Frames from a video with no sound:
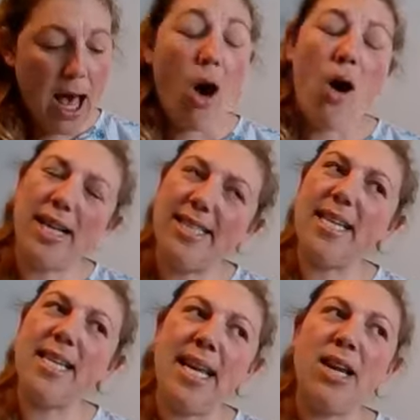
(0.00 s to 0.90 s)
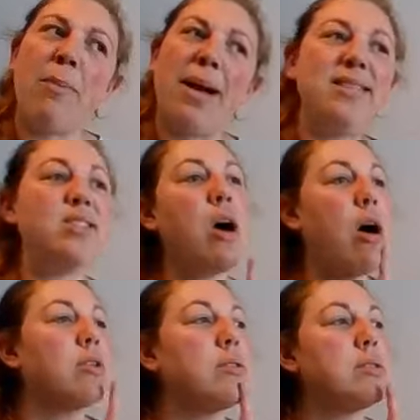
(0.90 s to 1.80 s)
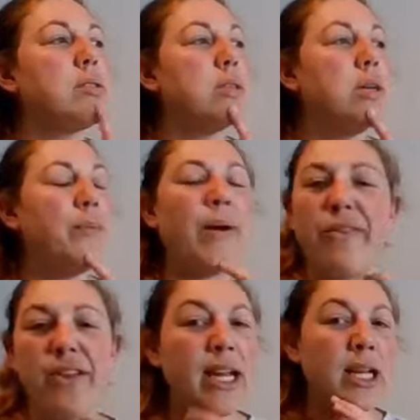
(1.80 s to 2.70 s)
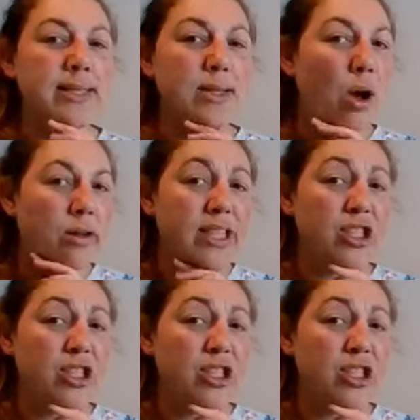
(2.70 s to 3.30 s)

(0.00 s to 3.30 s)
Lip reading: I did knit on my socks, my vanilla socks.